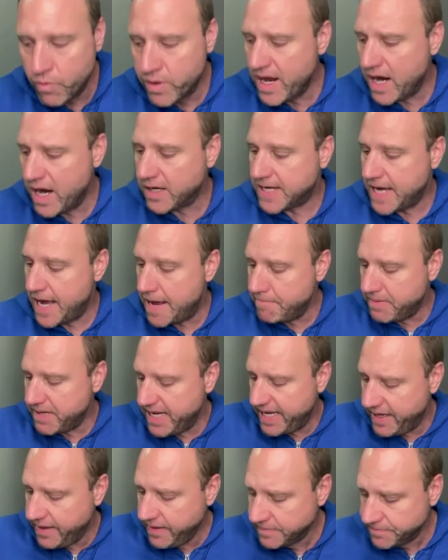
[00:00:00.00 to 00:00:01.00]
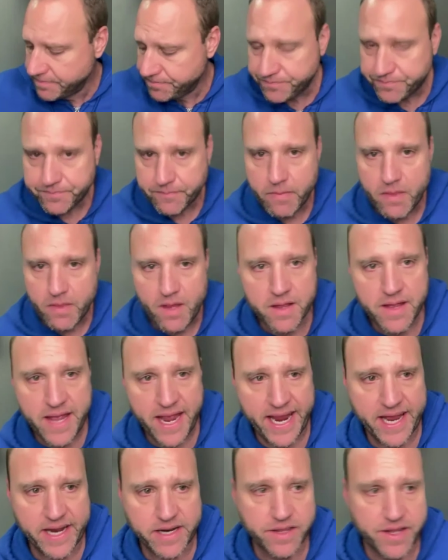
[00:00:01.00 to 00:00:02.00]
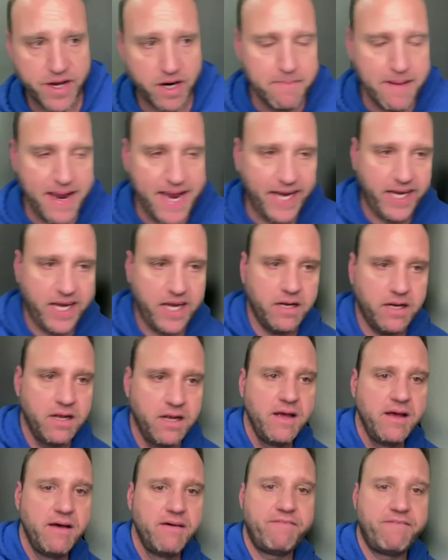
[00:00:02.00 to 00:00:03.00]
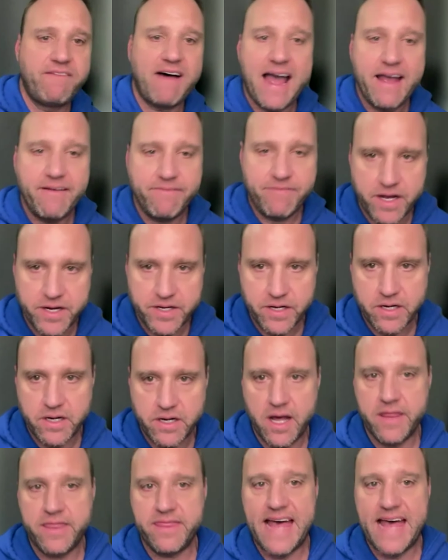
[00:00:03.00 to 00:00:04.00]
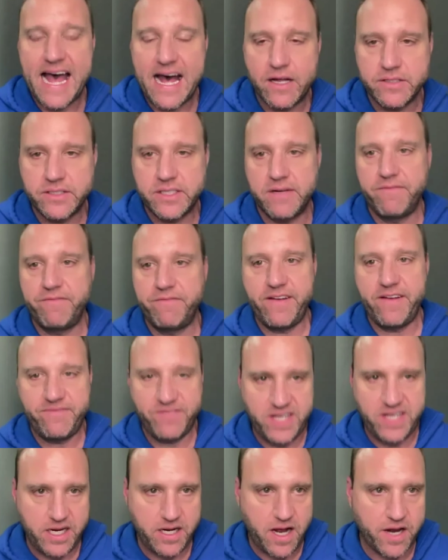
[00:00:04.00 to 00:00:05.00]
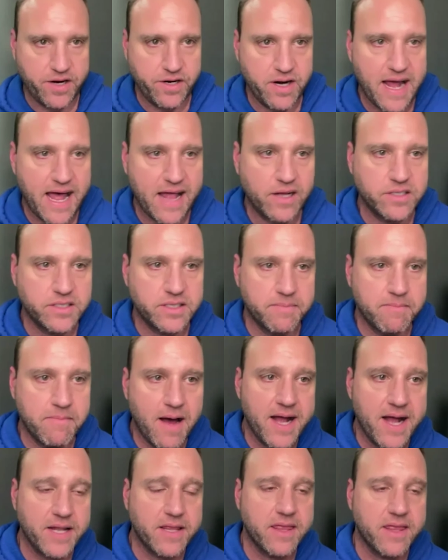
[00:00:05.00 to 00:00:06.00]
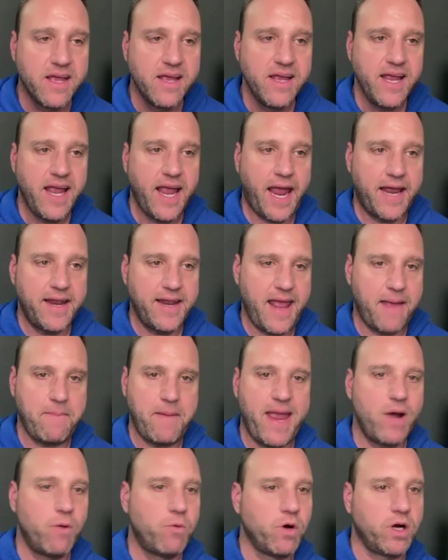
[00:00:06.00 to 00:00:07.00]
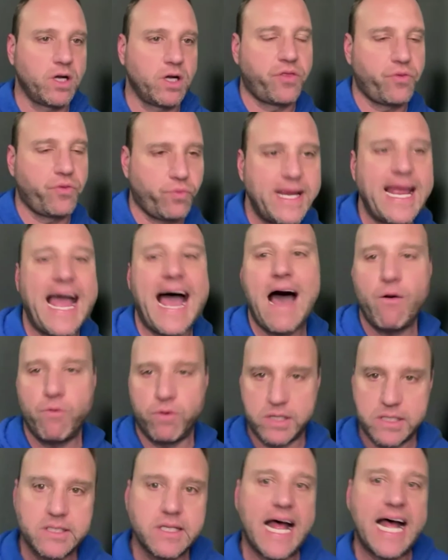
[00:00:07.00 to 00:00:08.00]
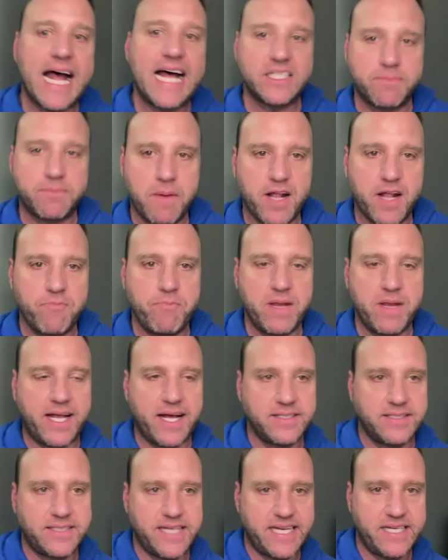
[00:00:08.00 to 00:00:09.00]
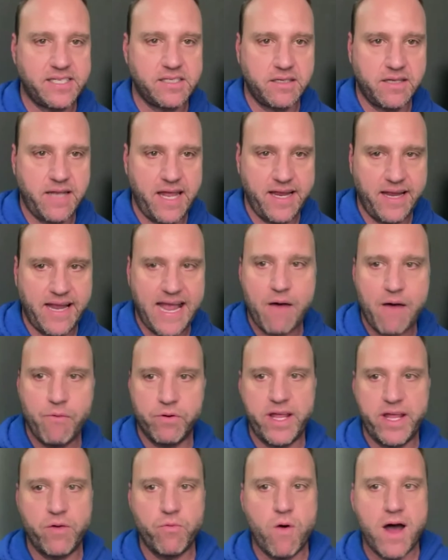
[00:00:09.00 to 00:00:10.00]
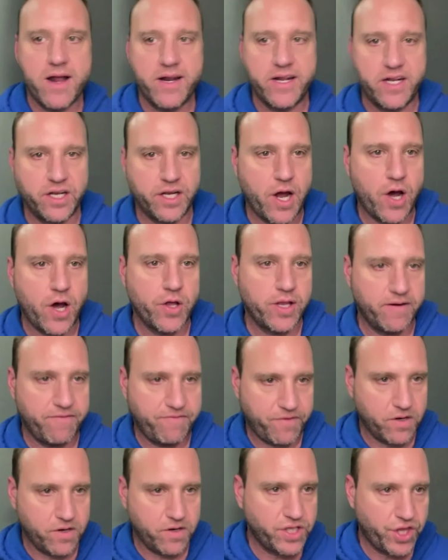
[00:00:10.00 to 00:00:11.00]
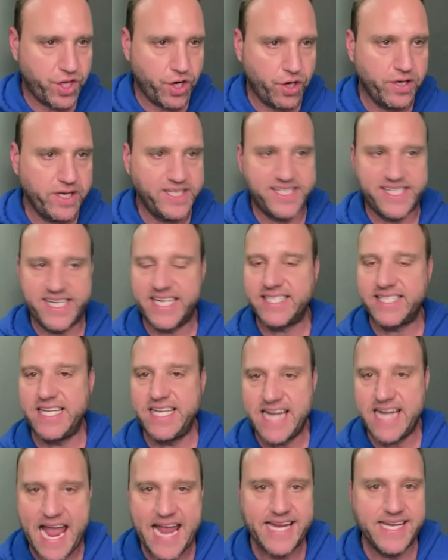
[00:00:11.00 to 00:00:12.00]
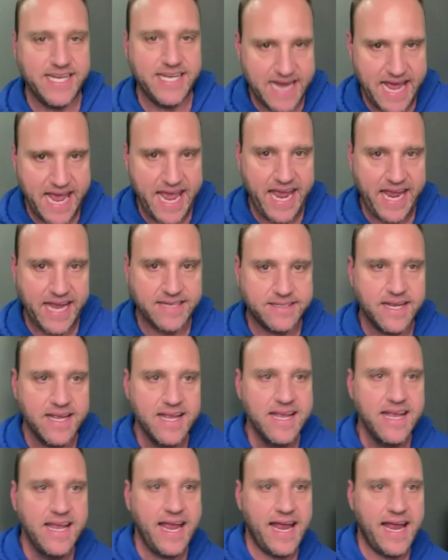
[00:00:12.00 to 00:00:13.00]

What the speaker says: with our company, and they're making 500, 1,000, $1,500 a month, and they may have worked 3 hours last month because they got where they wanted to go their first 30, 60, 90 days,